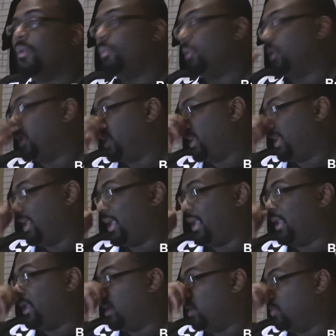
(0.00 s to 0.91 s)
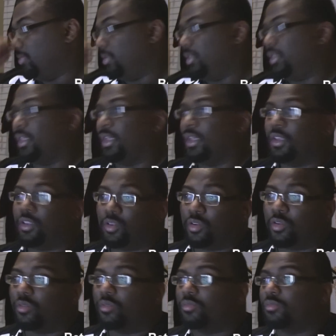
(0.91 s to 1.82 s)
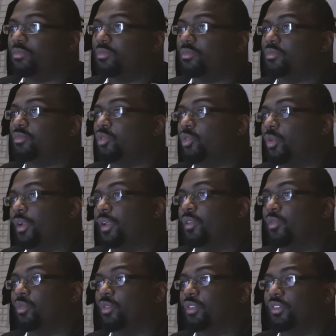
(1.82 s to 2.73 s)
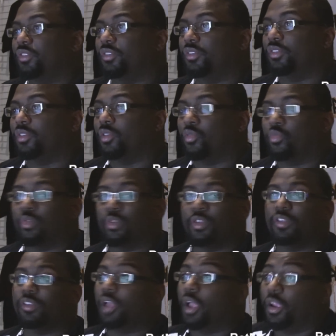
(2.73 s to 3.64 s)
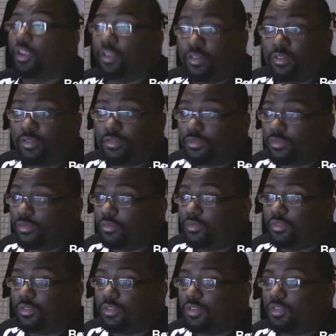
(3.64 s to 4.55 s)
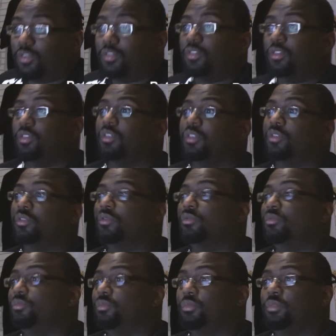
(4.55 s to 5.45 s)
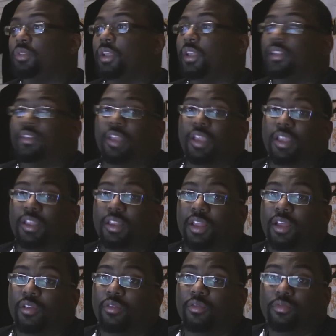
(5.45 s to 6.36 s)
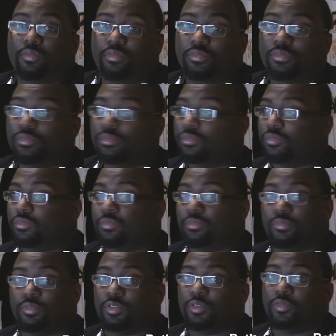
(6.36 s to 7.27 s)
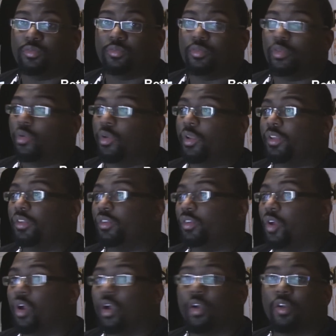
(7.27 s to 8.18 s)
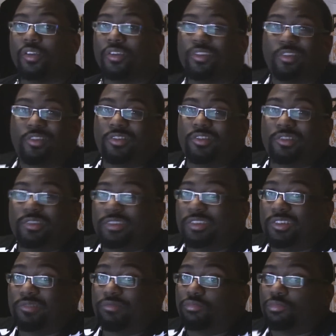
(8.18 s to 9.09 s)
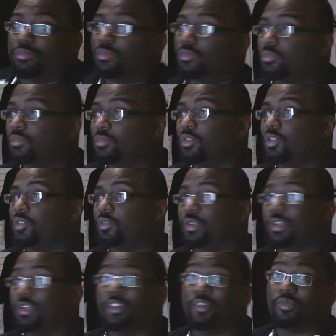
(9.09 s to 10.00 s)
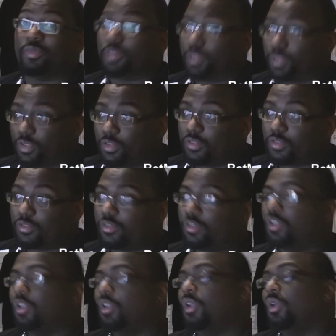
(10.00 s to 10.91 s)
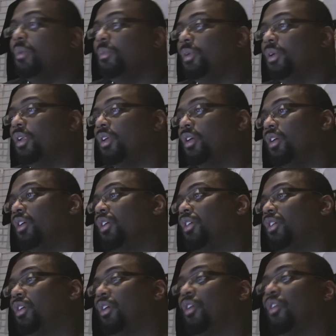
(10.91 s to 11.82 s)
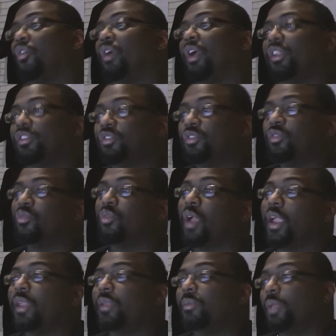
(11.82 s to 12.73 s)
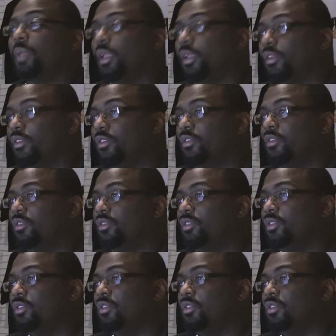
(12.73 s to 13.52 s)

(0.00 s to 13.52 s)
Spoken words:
But I can't help but think, Quentin was, really tired, getting taken down, going into guard, just, it is what it is. But, congrats to Ryan Bader.